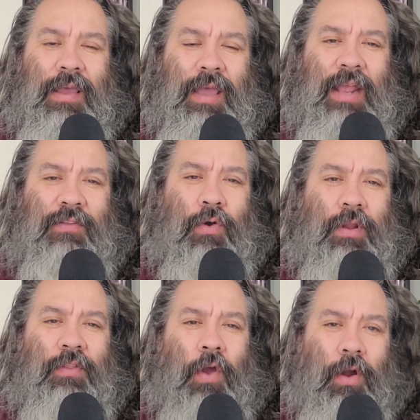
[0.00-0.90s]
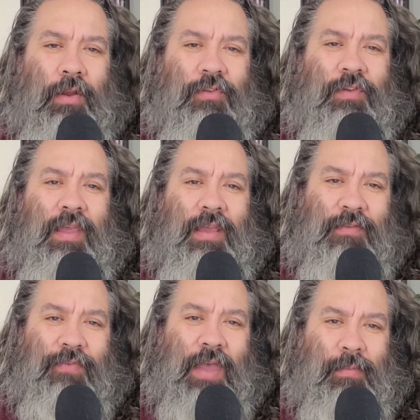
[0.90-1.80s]
it's going to tarnish his
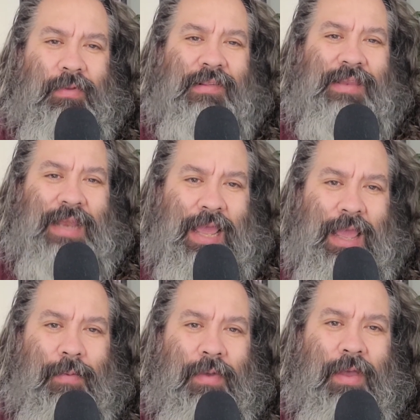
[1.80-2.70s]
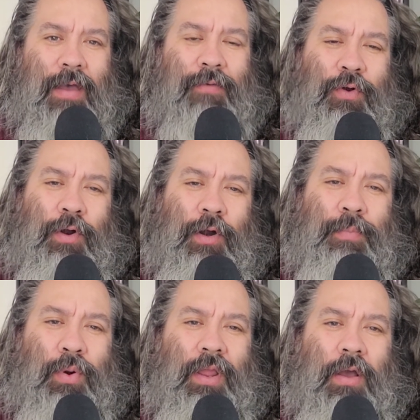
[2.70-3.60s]
family's name for her
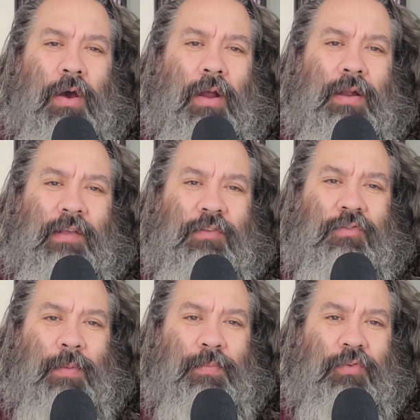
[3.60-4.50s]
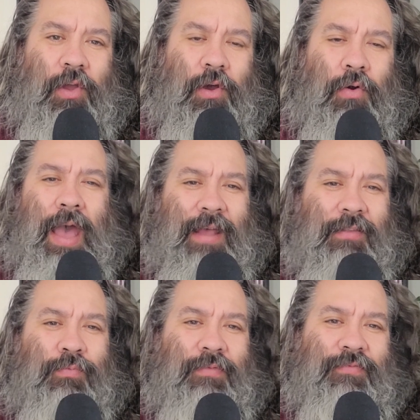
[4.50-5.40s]
putting on a strip show
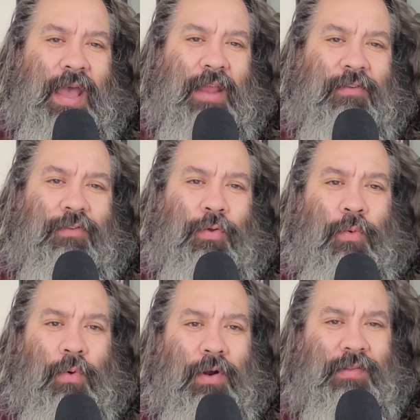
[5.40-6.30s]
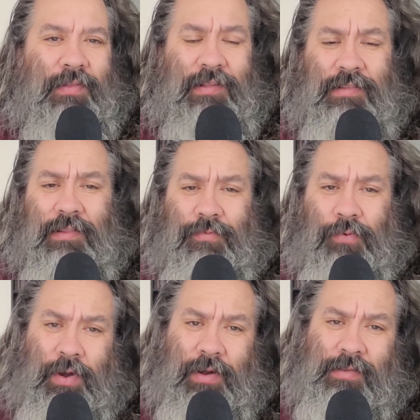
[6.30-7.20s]
as revenge towards this
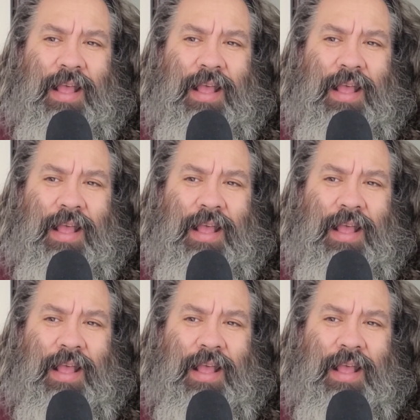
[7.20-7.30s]
divorce.